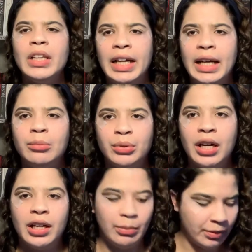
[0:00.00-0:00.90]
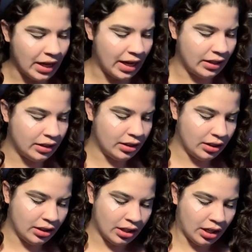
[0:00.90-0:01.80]
had brought up that
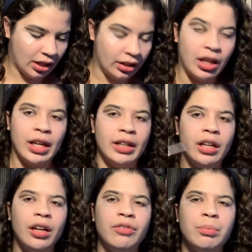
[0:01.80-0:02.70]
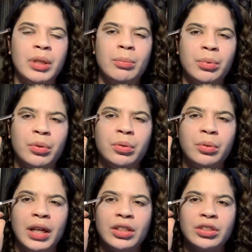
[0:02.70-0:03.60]
a lot of people
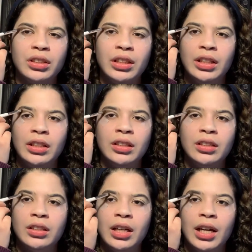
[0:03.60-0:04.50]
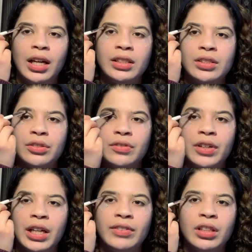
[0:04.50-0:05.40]
who actually had
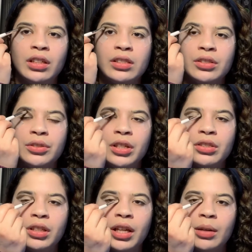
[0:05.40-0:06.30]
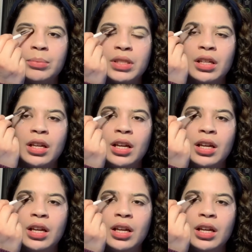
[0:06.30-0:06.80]
survived concentration camps